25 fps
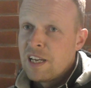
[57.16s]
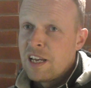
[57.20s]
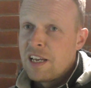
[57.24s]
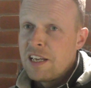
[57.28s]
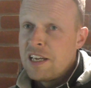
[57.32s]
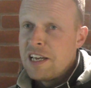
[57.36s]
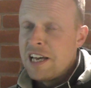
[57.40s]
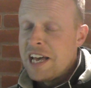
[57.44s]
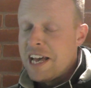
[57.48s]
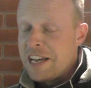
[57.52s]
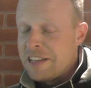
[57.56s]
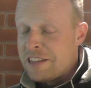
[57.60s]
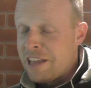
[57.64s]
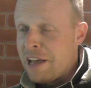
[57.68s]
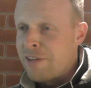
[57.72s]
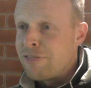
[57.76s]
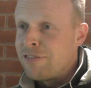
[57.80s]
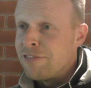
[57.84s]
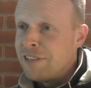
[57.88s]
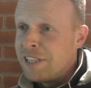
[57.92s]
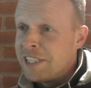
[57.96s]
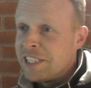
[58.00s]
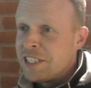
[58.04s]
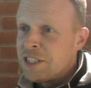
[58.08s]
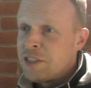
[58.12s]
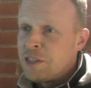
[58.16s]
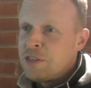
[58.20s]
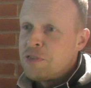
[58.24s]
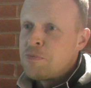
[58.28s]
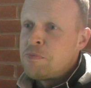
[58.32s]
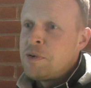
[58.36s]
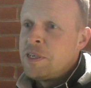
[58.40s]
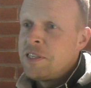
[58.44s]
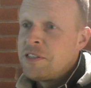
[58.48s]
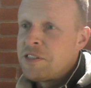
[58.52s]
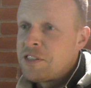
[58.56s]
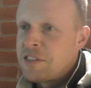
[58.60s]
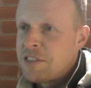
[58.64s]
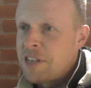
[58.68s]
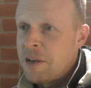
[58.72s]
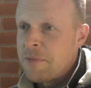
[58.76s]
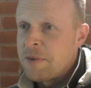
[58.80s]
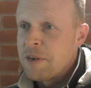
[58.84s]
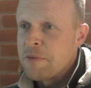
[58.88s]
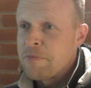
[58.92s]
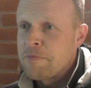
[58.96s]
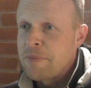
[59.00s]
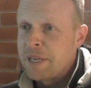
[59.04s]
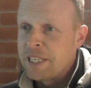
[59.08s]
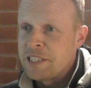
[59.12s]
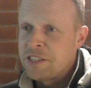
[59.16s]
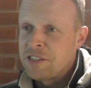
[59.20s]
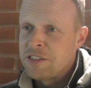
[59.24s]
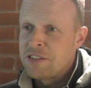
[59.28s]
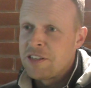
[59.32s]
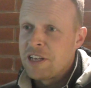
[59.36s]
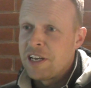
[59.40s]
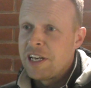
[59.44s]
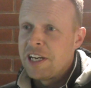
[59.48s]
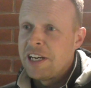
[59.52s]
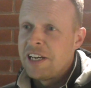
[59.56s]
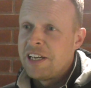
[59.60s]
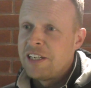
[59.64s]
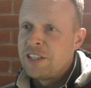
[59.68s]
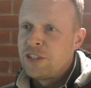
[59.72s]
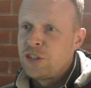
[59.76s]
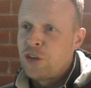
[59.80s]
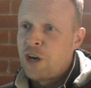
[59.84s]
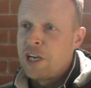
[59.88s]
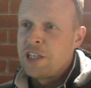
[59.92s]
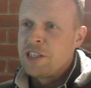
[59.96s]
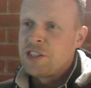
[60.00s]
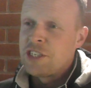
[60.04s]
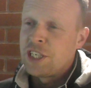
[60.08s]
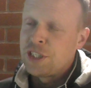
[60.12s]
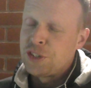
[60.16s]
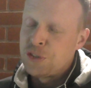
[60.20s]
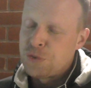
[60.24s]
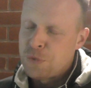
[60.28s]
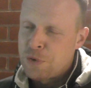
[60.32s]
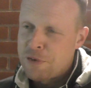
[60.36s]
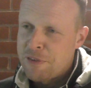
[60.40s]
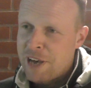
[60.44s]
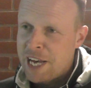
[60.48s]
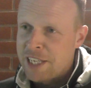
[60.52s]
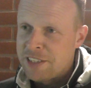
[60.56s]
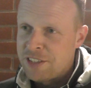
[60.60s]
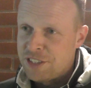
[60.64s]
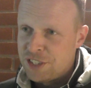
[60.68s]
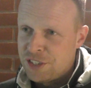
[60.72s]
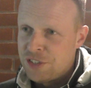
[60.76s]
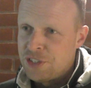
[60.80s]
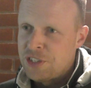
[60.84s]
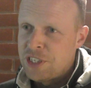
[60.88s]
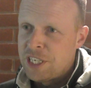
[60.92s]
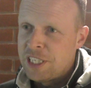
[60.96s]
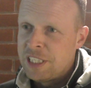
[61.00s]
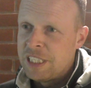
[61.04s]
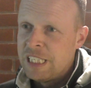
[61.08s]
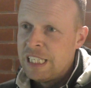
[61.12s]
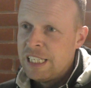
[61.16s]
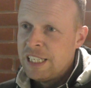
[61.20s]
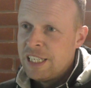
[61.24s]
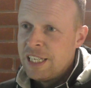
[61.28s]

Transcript: Yeah, definitely. It's been some of the best training sessions we've had since then,